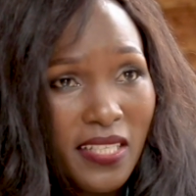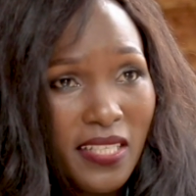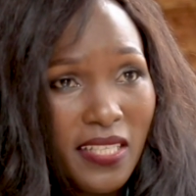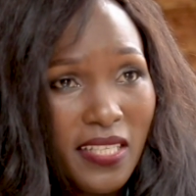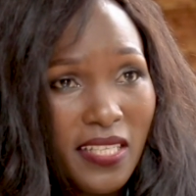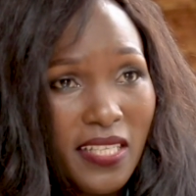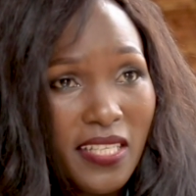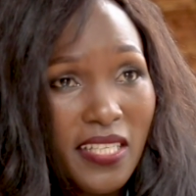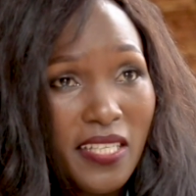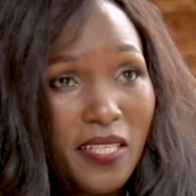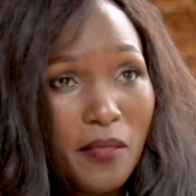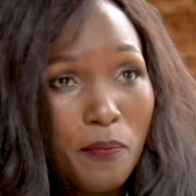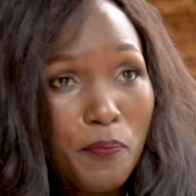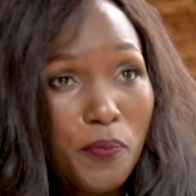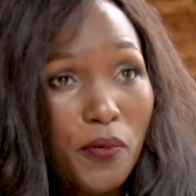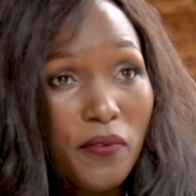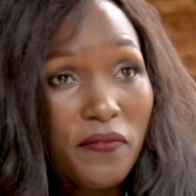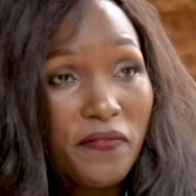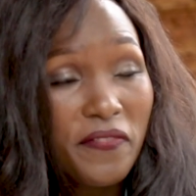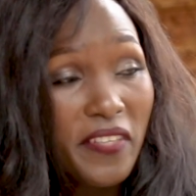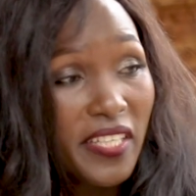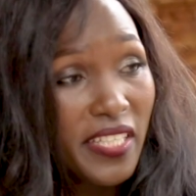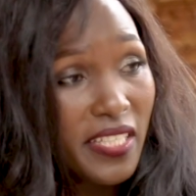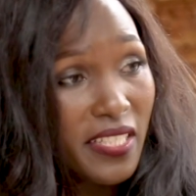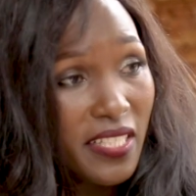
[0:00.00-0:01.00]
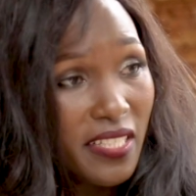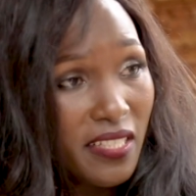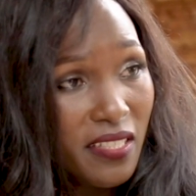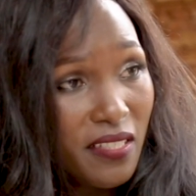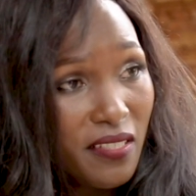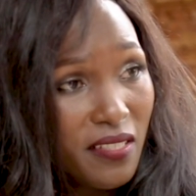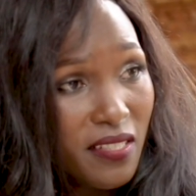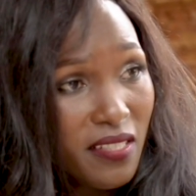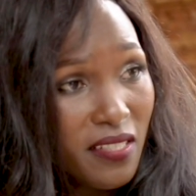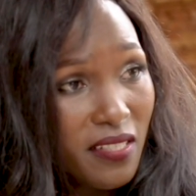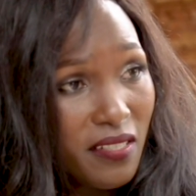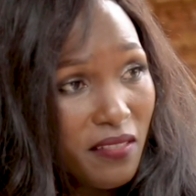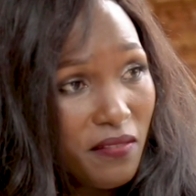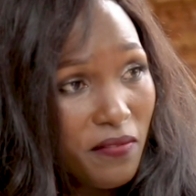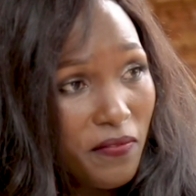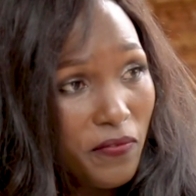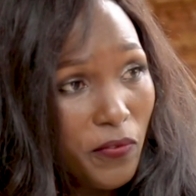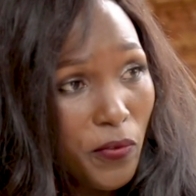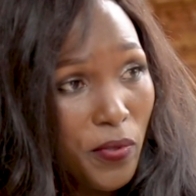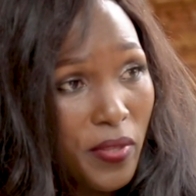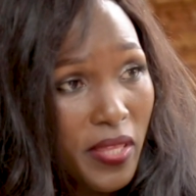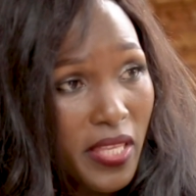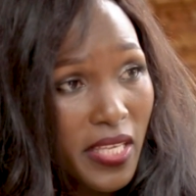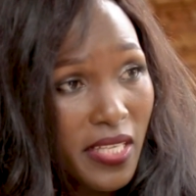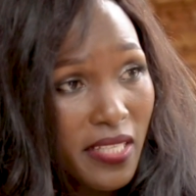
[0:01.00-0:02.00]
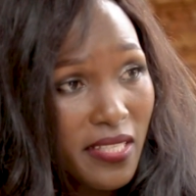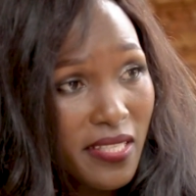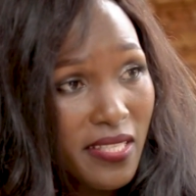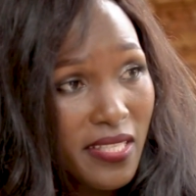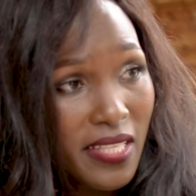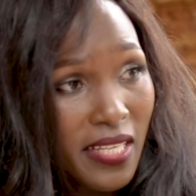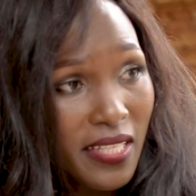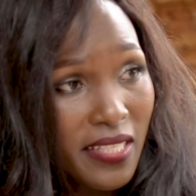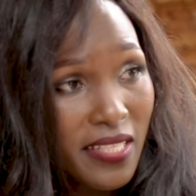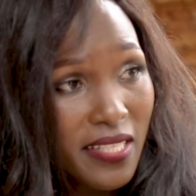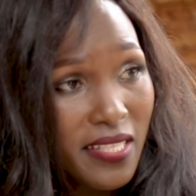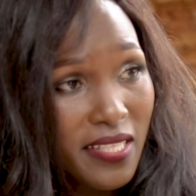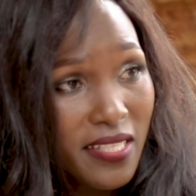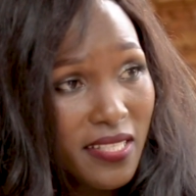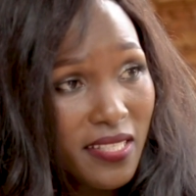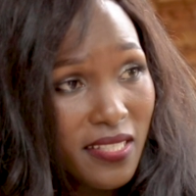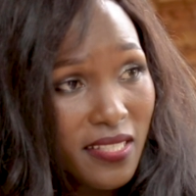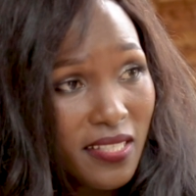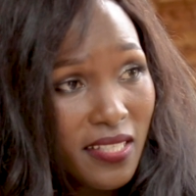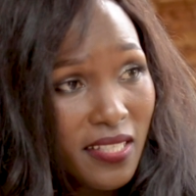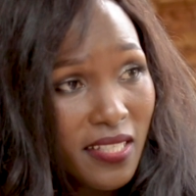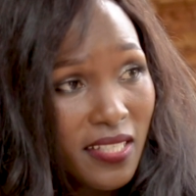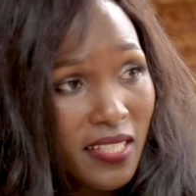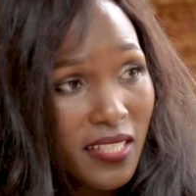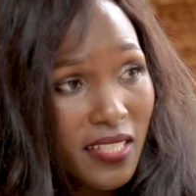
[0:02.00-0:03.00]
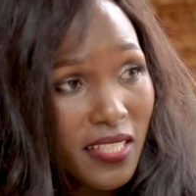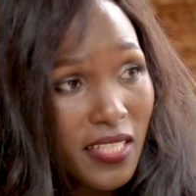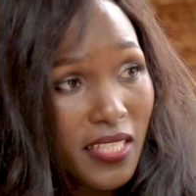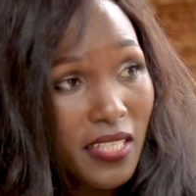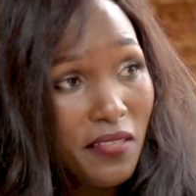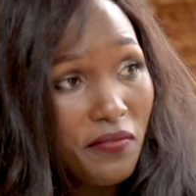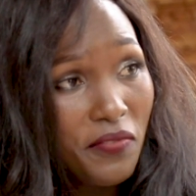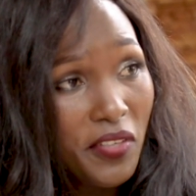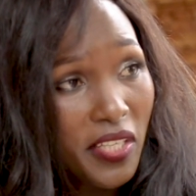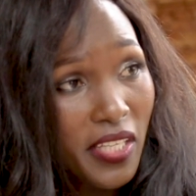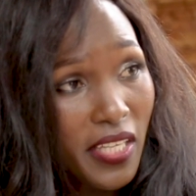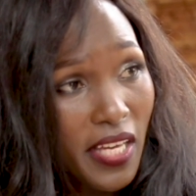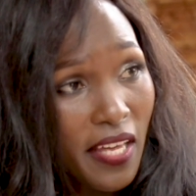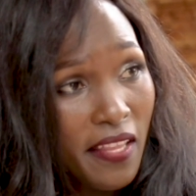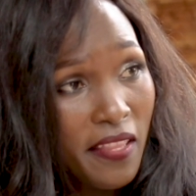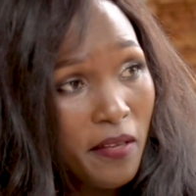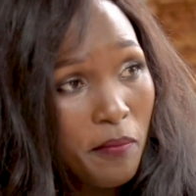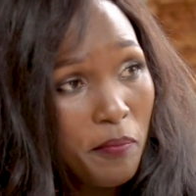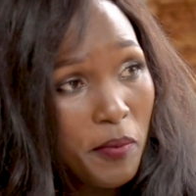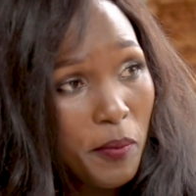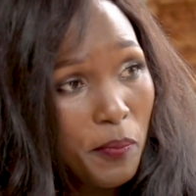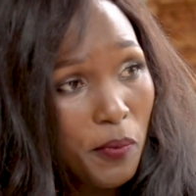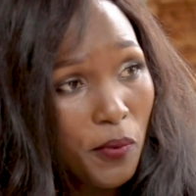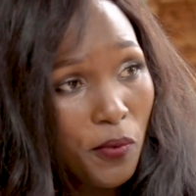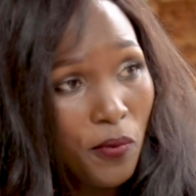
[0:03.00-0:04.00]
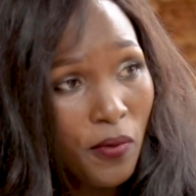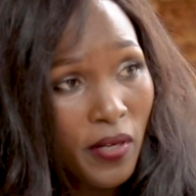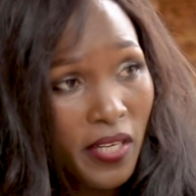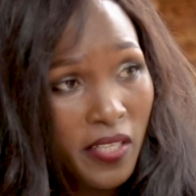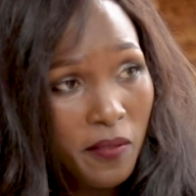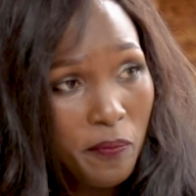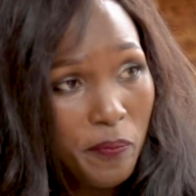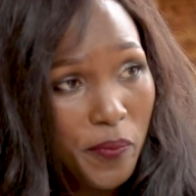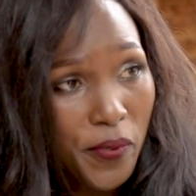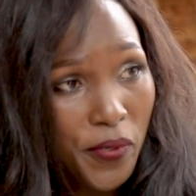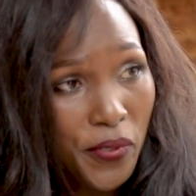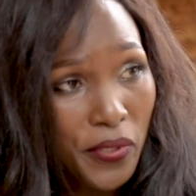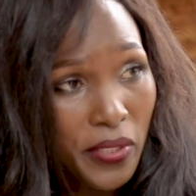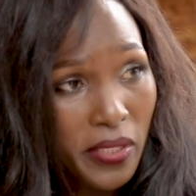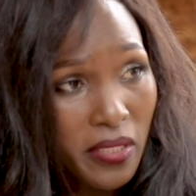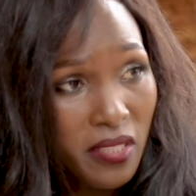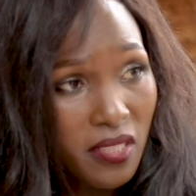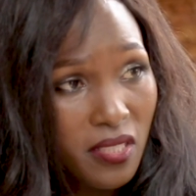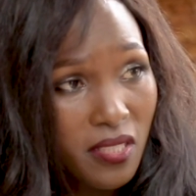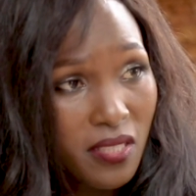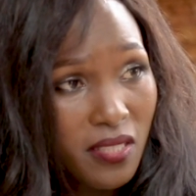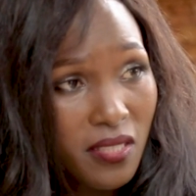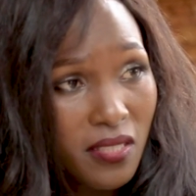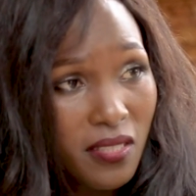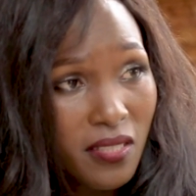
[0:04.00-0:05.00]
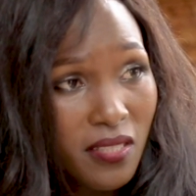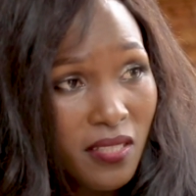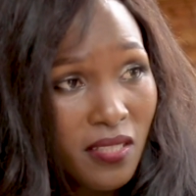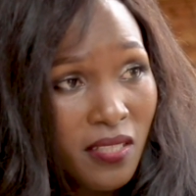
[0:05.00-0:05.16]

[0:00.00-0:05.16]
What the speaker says: He provided for things that even other people who had parents